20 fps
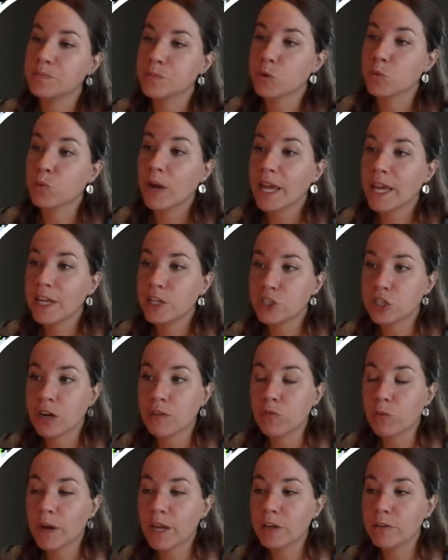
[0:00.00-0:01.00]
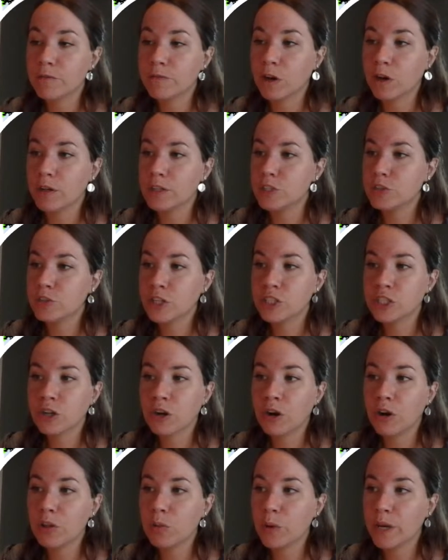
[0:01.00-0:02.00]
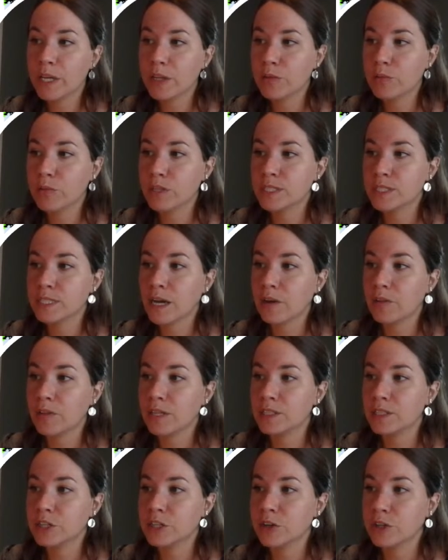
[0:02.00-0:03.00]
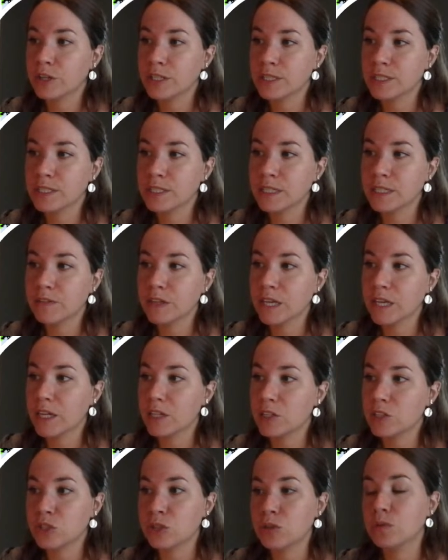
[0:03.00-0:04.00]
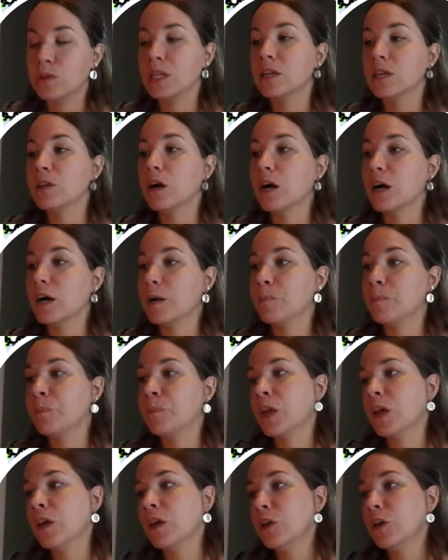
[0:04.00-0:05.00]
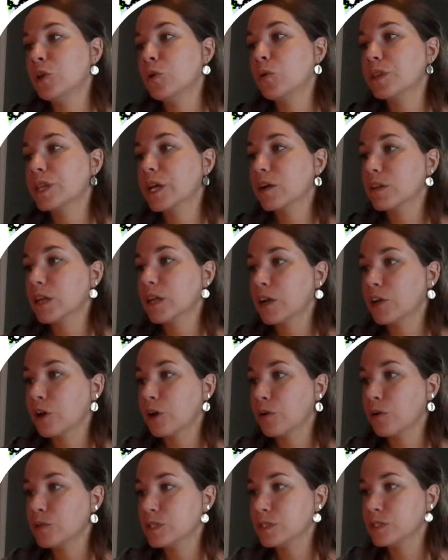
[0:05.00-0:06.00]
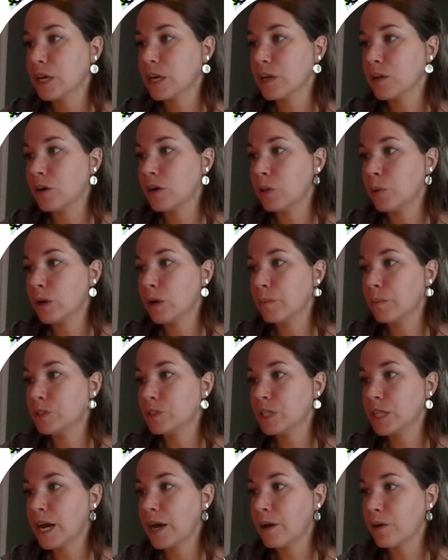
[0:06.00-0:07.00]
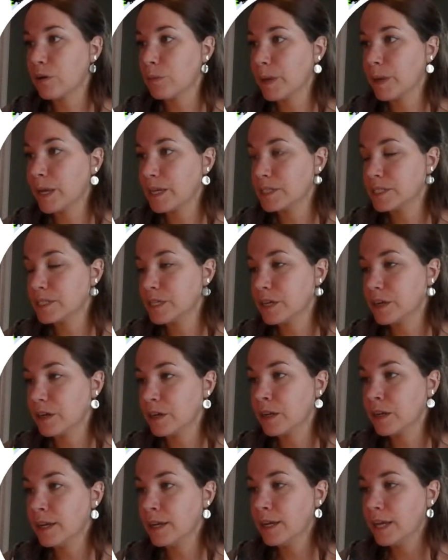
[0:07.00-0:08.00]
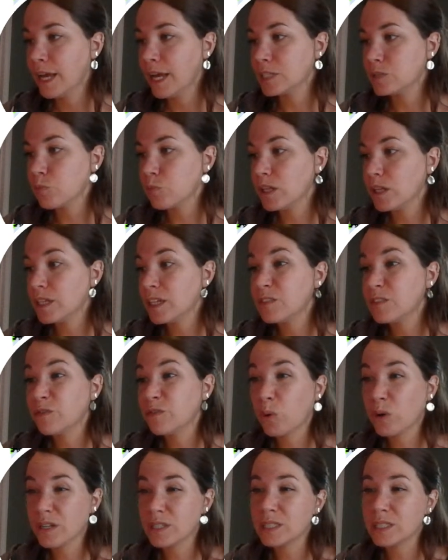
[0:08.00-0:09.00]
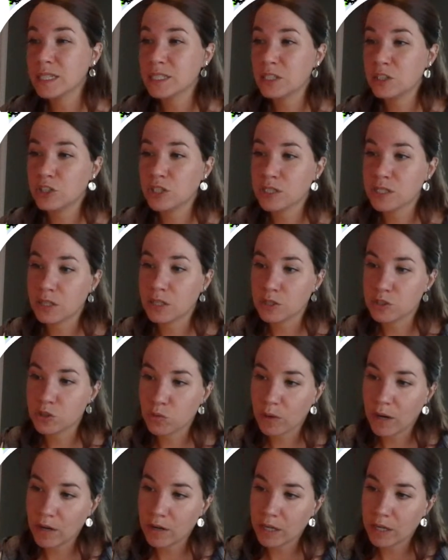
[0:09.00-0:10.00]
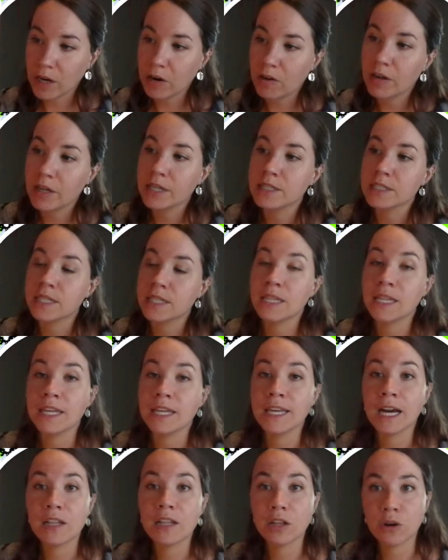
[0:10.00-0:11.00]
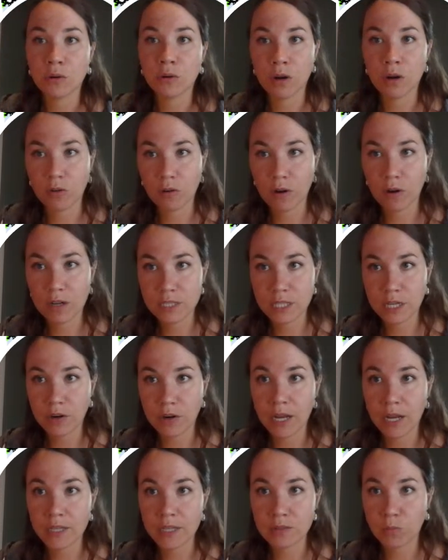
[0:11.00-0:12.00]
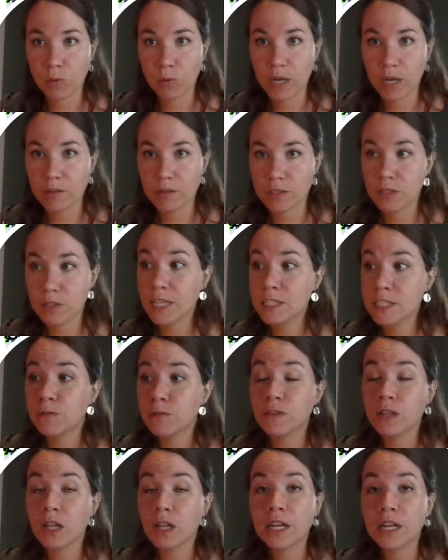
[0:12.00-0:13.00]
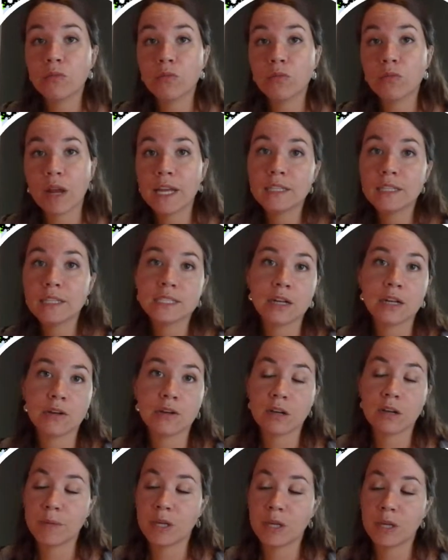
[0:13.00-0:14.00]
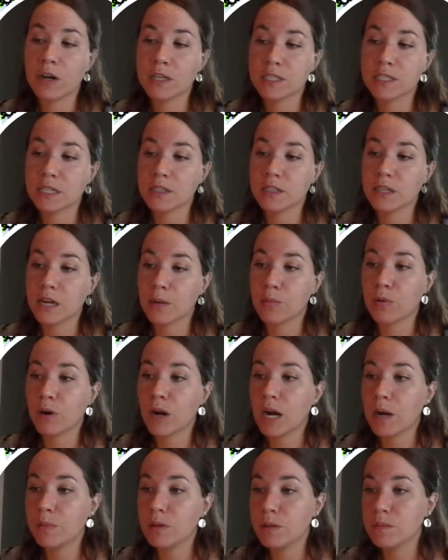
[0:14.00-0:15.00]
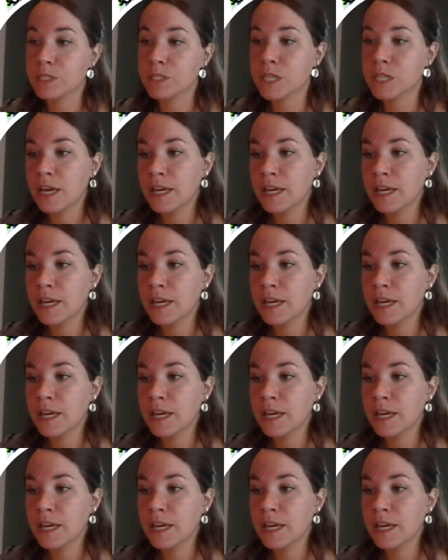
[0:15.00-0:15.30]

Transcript: range of rainfall is stretching all the way through the southeast here. And you can see it even get into the North Carolina coastline all the way up into the Outer Banks here, as well as 4 to 6 inches in the surrounding areas in the yellow across here as well. So that's flooding rains that are going to be causing a lot of problems